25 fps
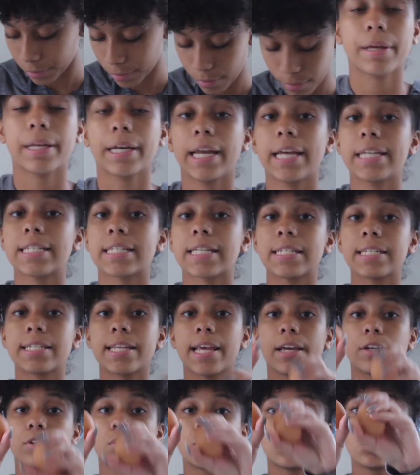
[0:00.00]
and
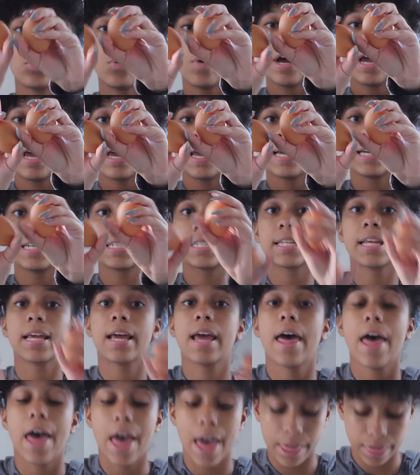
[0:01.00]
take 2 eggs
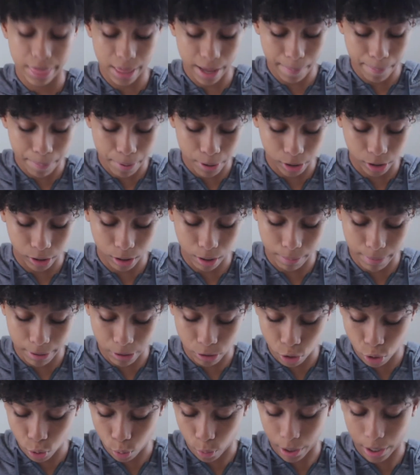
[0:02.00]
and then put them
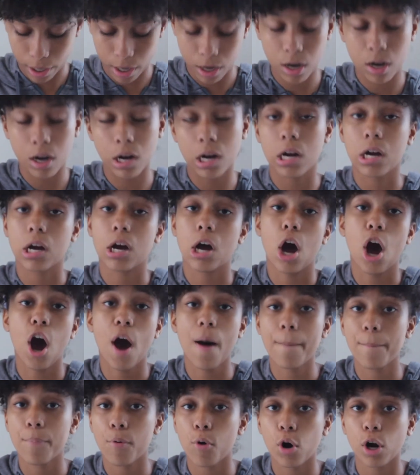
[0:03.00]
into a
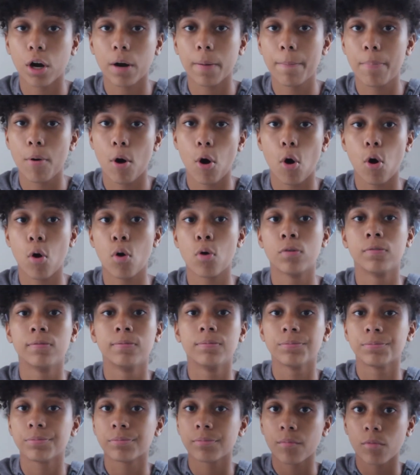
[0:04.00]
cup or a bowl,
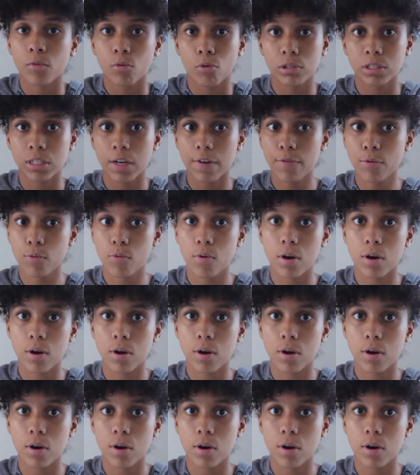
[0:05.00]
whichever